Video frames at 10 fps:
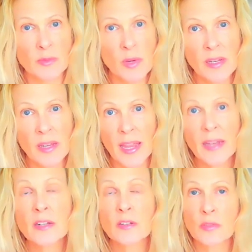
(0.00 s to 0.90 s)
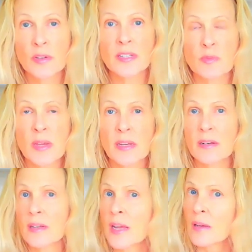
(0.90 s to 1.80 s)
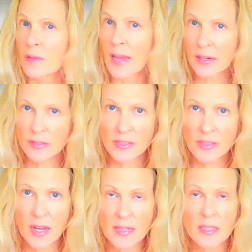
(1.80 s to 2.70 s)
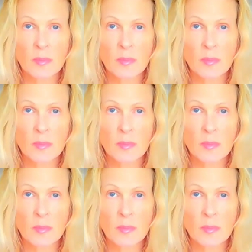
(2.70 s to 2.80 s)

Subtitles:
We can increase, we can exercise